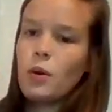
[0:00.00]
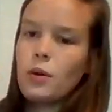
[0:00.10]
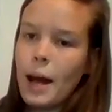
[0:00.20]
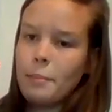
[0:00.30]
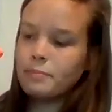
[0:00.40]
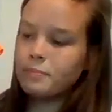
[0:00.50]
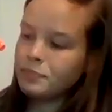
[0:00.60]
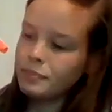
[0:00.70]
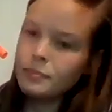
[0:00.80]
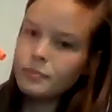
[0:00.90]
Okay.
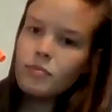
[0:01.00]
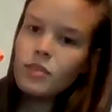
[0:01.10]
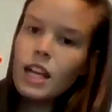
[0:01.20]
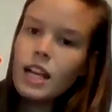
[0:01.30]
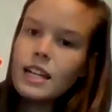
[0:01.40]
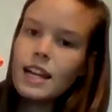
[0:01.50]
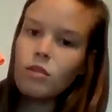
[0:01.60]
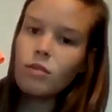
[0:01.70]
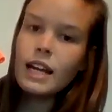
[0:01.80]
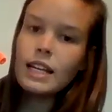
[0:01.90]

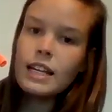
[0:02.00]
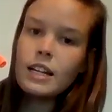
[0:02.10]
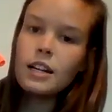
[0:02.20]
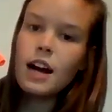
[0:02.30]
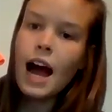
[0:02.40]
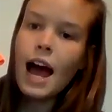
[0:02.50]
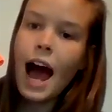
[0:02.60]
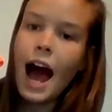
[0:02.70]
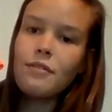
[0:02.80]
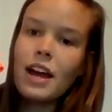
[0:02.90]
Now right here, I
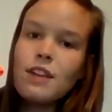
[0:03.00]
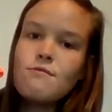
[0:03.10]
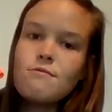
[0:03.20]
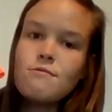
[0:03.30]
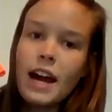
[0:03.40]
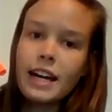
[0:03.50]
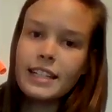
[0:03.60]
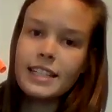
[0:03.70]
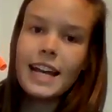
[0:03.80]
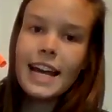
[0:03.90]
have a
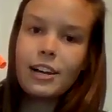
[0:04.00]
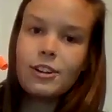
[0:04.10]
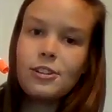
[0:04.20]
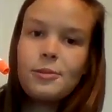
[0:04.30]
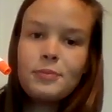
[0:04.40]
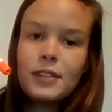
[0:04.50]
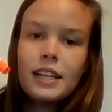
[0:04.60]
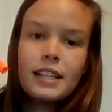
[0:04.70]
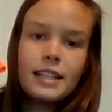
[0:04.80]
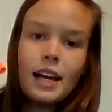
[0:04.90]
rectangle.
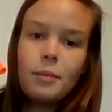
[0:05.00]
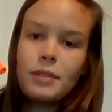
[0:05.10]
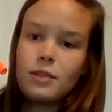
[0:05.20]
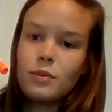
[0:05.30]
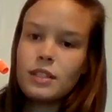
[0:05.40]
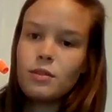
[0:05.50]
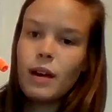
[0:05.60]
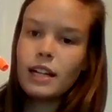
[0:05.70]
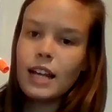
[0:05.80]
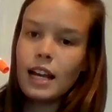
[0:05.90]
Yep, this one's a
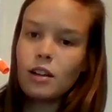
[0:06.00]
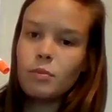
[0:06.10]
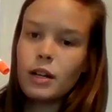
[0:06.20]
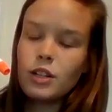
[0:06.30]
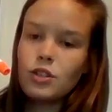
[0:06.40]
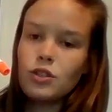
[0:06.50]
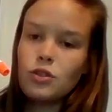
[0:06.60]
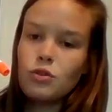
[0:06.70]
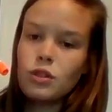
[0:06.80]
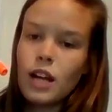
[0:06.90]
rectangle because
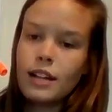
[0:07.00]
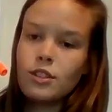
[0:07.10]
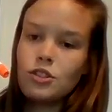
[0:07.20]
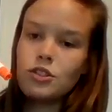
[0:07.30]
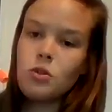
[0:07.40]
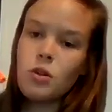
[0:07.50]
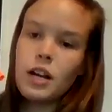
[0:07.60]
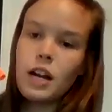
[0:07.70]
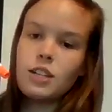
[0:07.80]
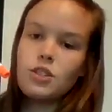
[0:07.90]
2 sides are
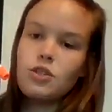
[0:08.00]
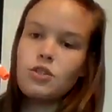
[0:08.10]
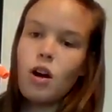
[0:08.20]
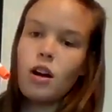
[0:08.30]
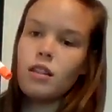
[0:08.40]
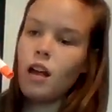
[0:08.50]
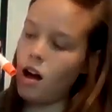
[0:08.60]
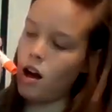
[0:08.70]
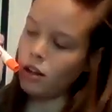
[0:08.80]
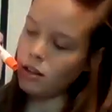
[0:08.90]
short and 2 are
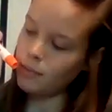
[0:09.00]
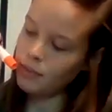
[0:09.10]
long.